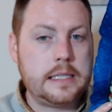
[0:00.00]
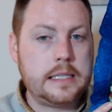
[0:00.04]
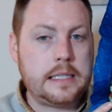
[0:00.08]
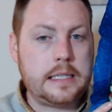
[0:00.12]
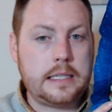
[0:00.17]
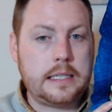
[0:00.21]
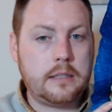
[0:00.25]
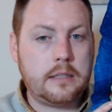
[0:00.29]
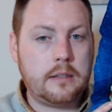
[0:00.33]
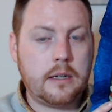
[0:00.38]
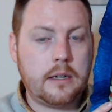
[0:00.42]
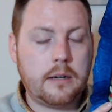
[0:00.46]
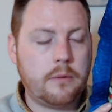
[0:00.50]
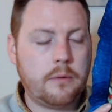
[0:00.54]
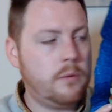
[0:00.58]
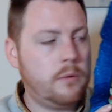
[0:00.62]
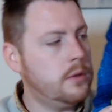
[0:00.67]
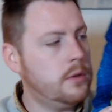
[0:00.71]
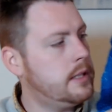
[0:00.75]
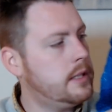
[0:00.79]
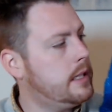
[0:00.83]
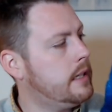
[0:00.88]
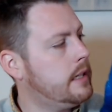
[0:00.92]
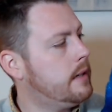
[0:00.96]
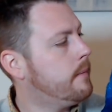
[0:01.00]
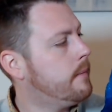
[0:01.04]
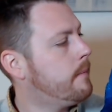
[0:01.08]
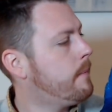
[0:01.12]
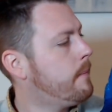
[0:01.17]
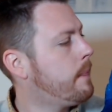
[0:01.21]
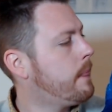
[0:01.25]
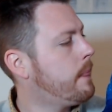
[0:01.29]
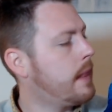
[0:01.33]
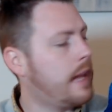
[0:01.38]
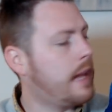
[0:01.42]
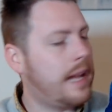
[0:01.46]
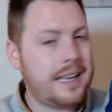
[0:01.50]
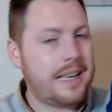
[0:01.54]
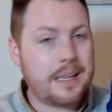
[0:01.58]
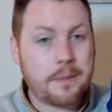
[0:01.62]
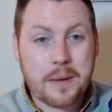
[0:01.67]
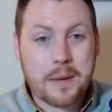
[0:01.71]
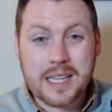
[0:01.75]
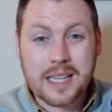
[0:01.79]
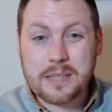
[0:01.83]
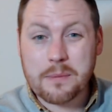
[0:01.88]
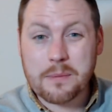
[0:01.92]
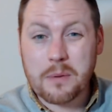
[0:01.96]
I don't know. We'll see. It
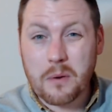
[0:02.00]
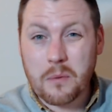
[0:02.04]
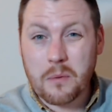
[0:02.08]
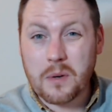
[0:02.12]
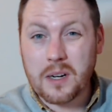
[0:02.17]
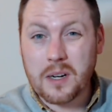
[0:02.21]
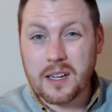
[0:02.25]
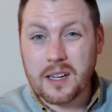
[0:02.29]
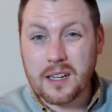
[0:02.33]
depends upon